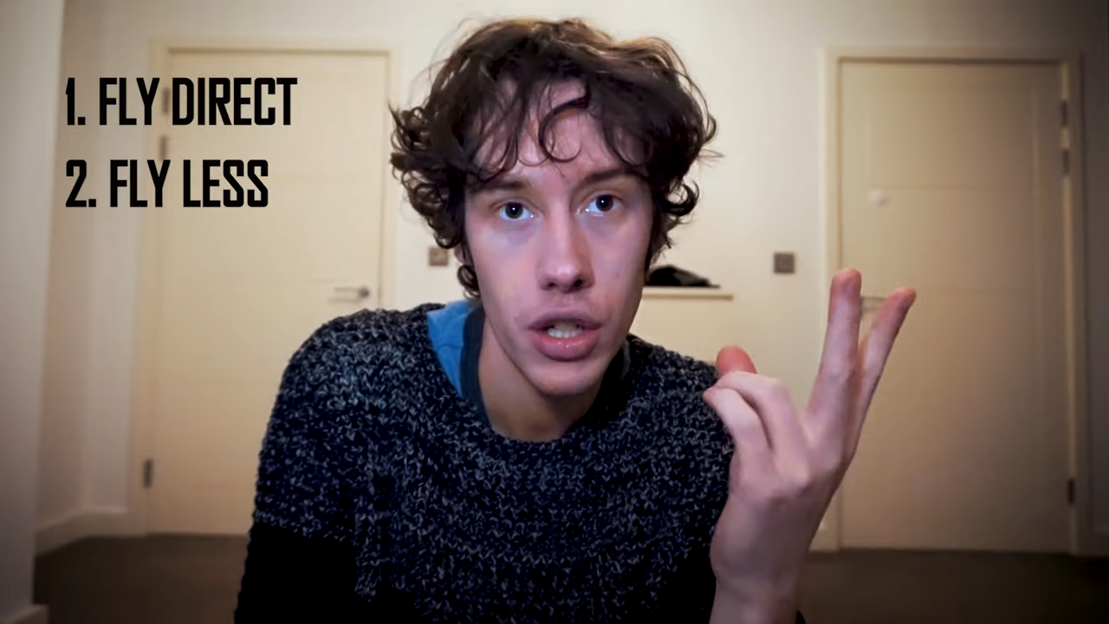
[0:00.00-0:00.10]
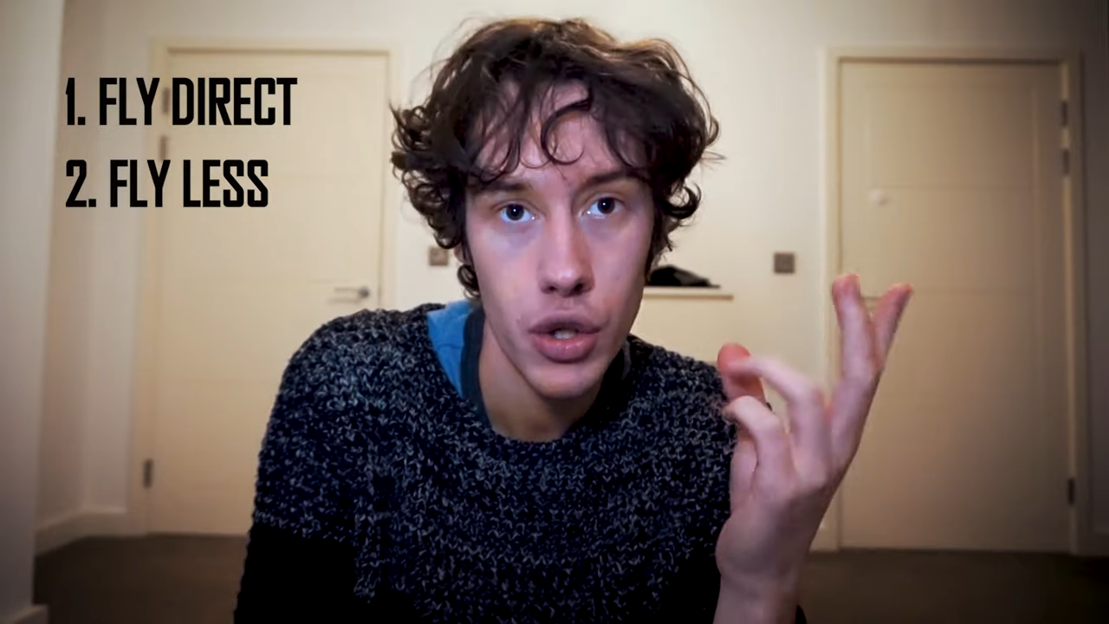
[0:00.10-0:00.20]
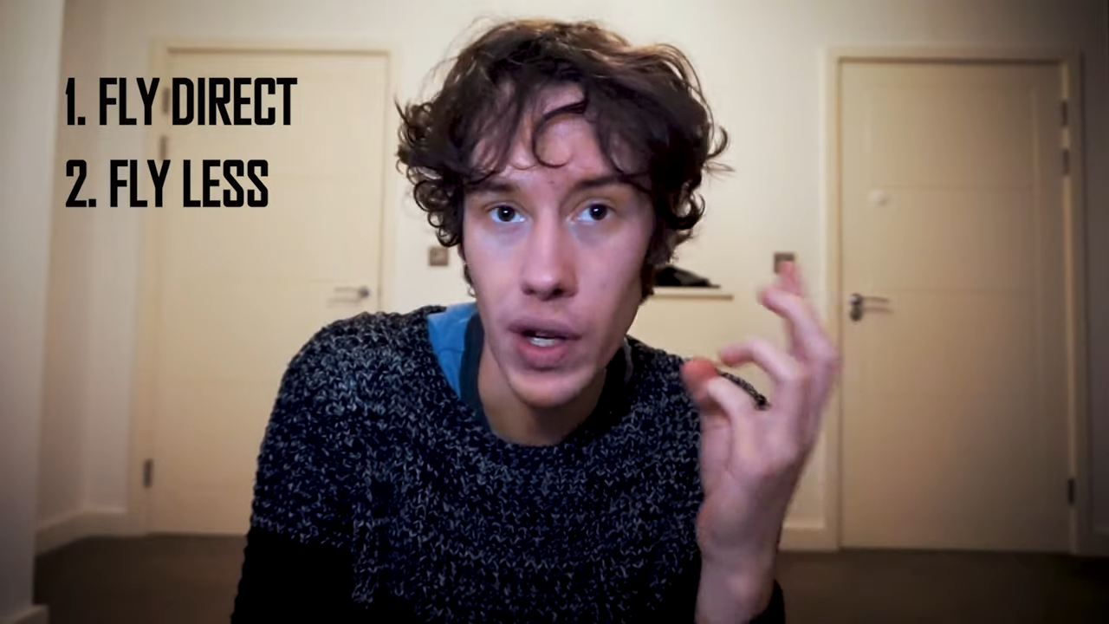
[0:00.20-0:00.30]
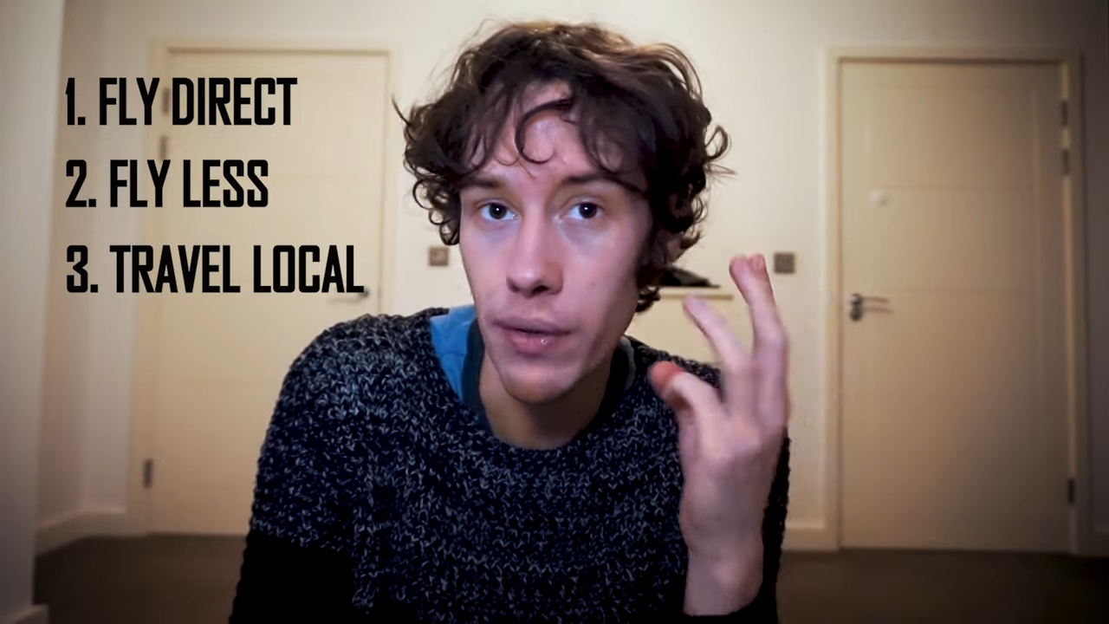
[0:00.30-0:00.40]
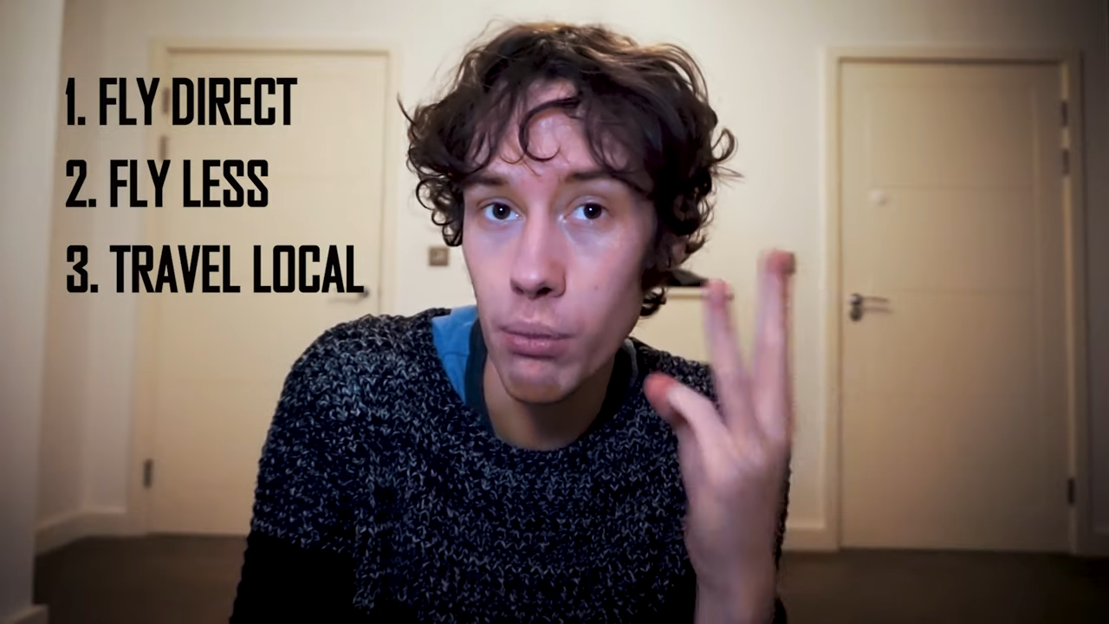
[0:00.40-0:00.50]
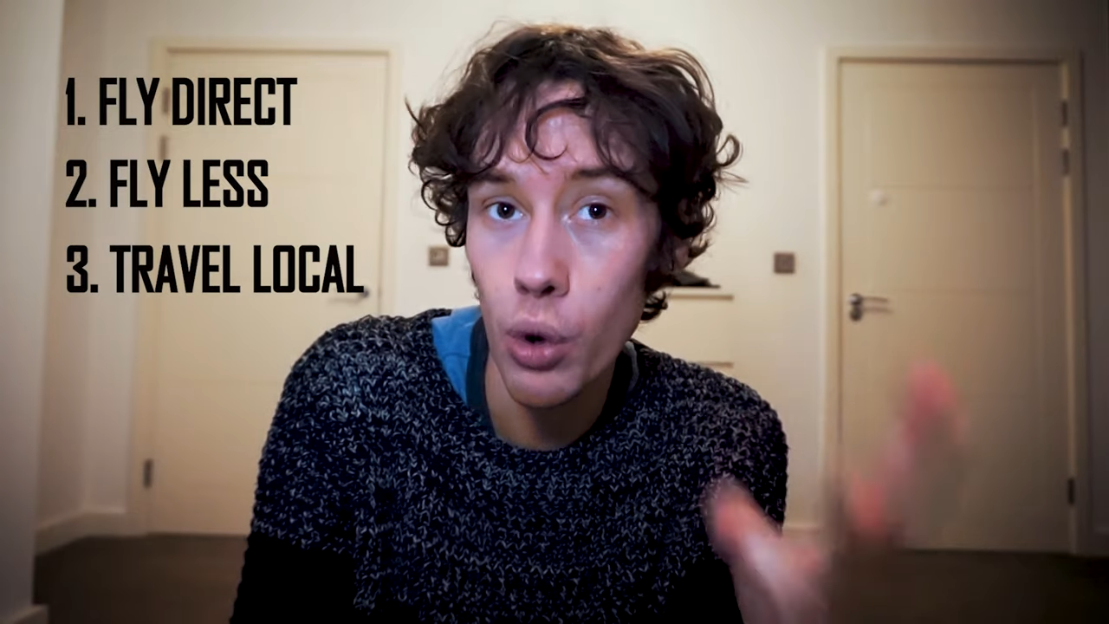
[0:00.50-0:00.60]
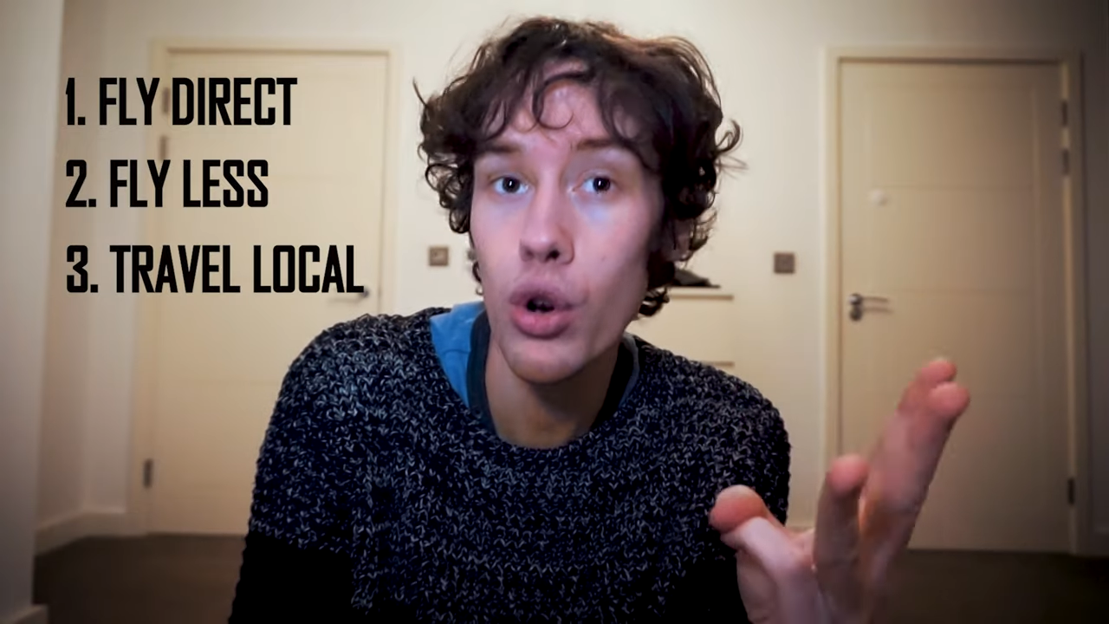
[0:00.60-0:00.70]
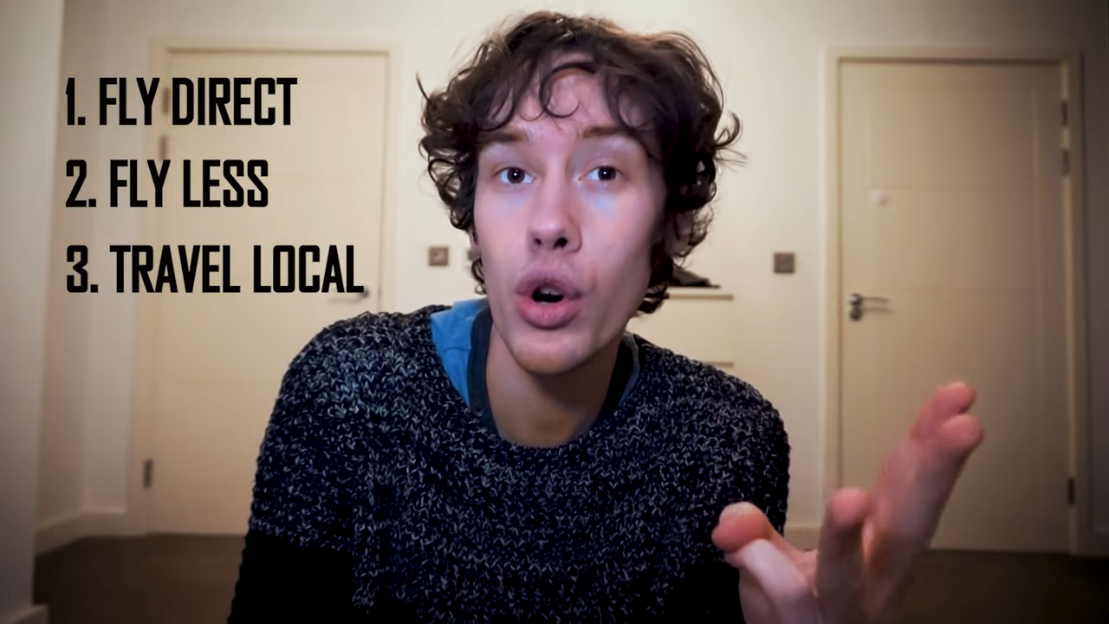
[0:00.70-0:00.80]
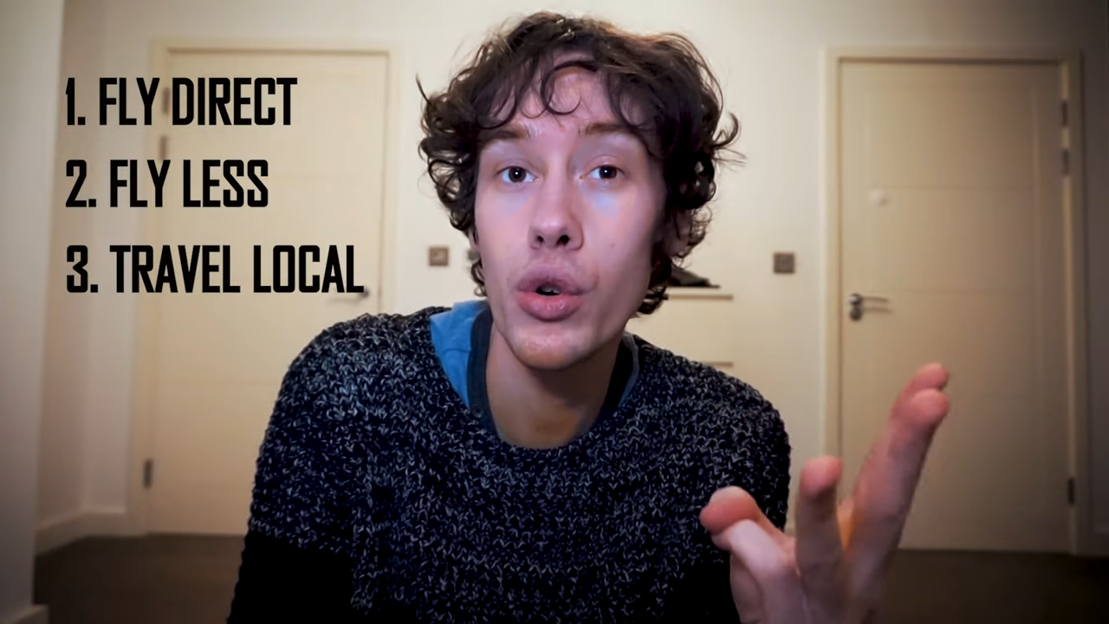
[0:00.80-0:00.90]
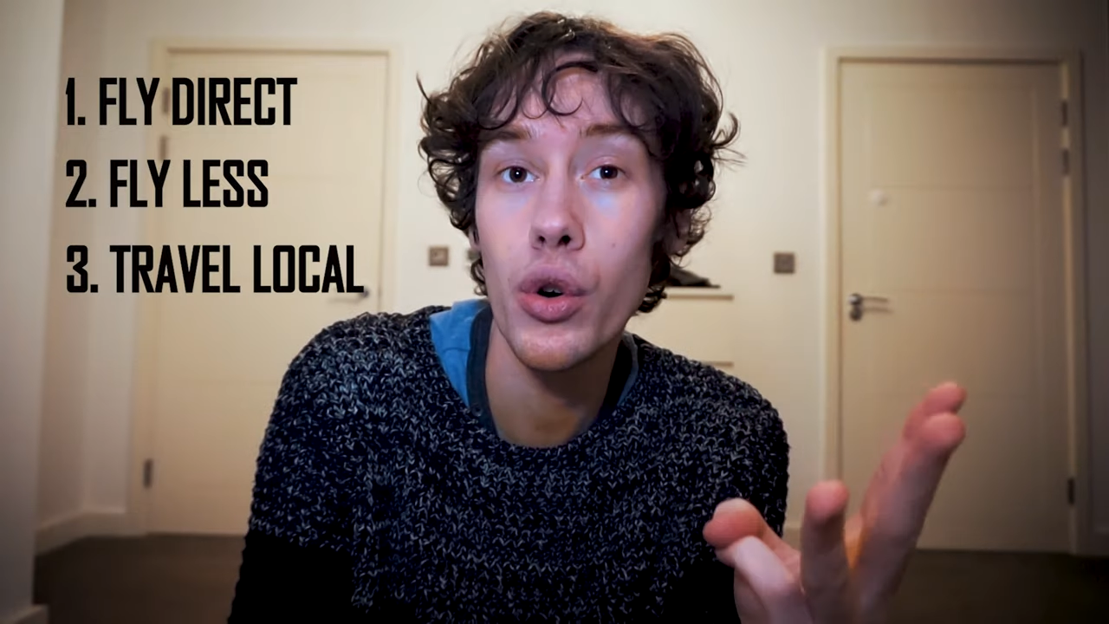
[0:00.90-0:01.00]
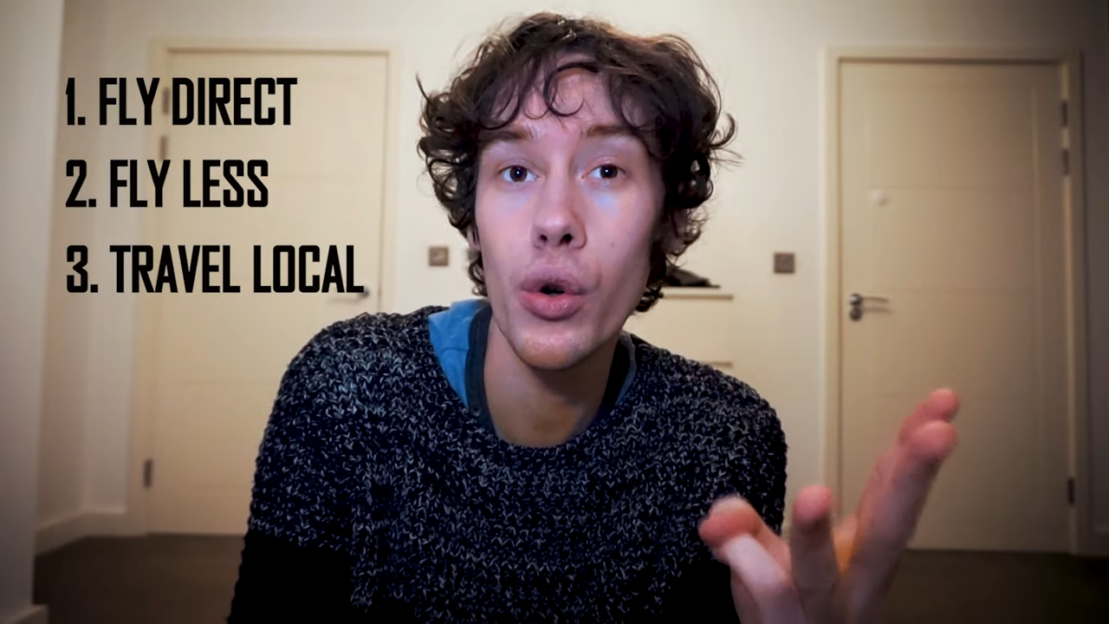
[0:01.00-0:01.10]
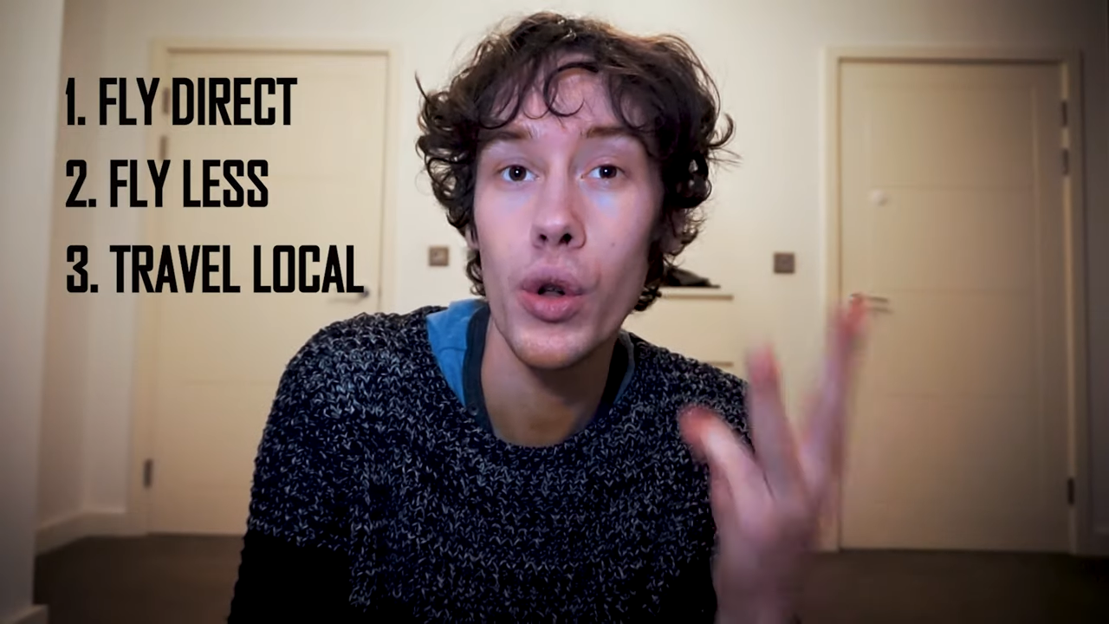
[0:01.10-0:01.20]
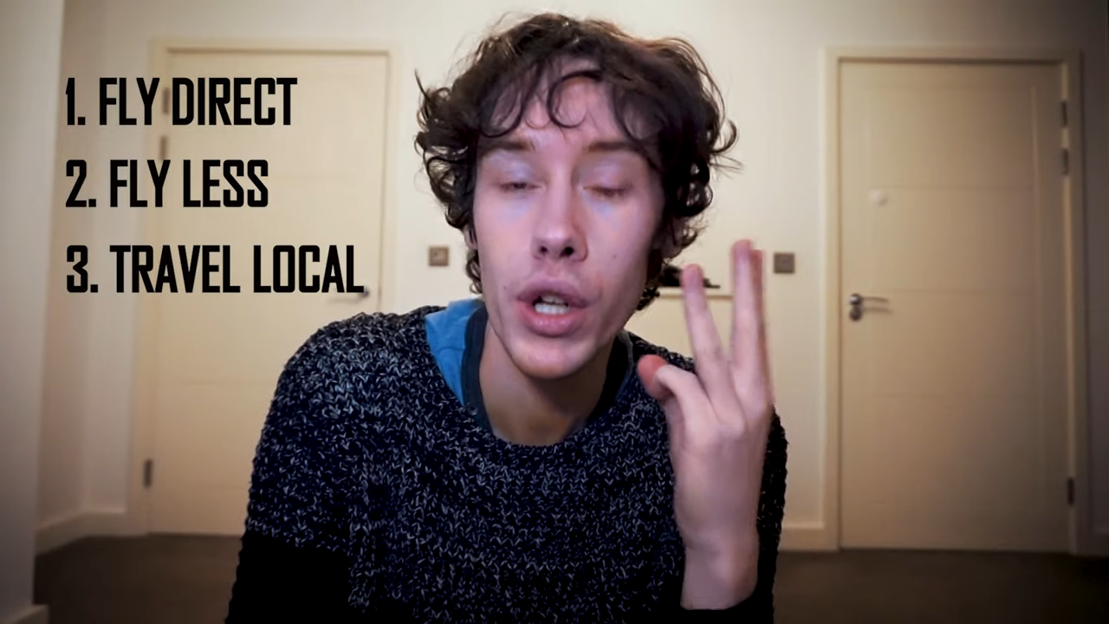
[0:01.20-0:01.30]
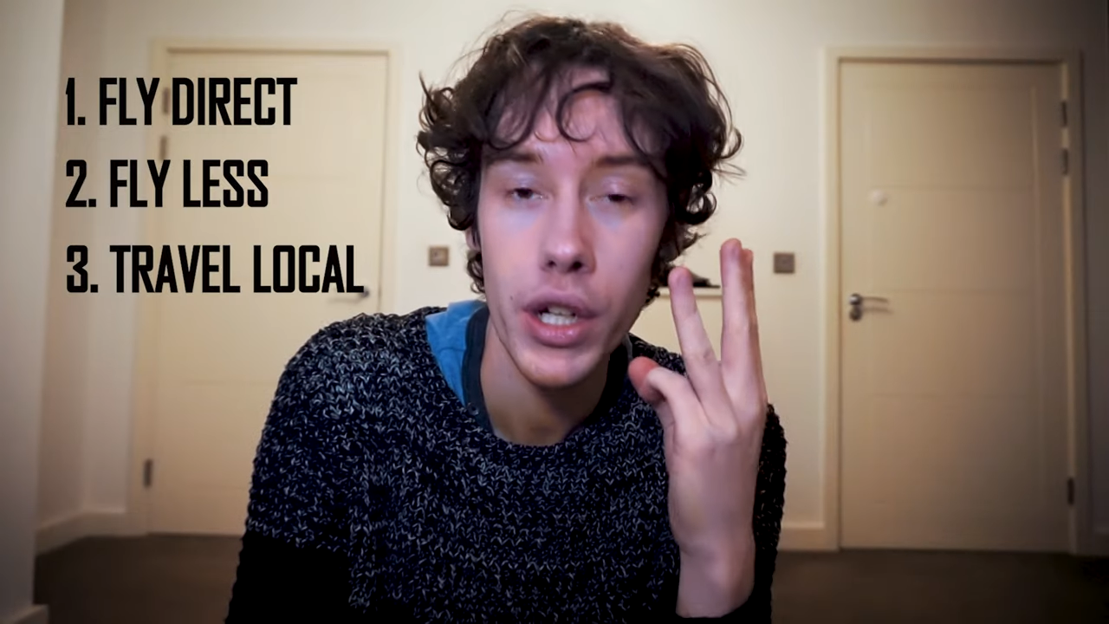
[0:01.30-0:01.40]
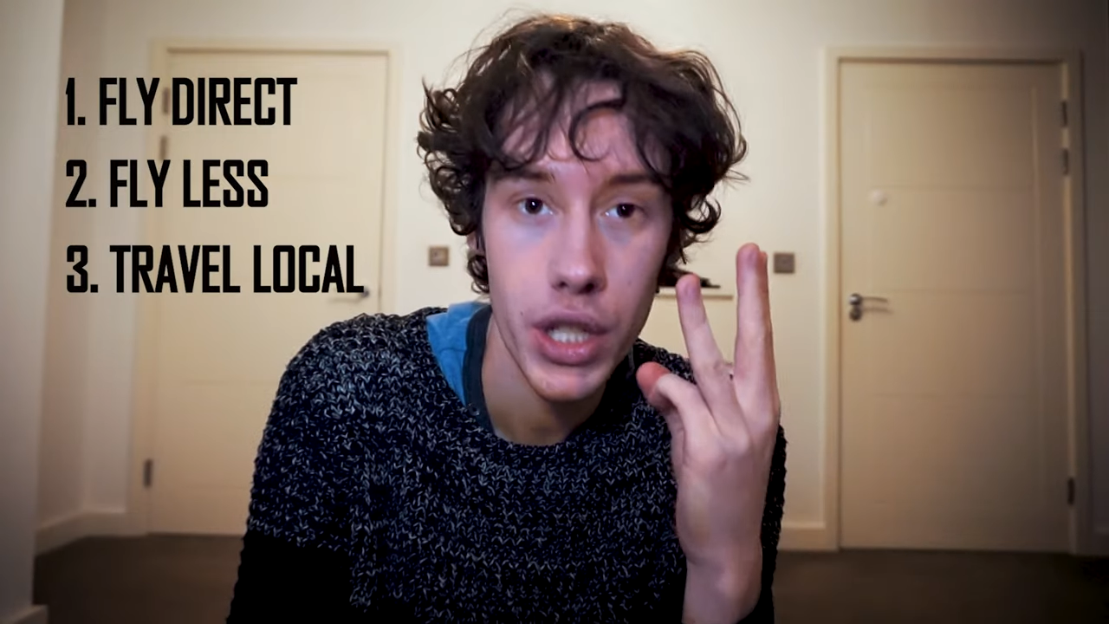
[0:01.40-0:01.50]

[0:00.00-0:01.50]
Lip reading: travel more local,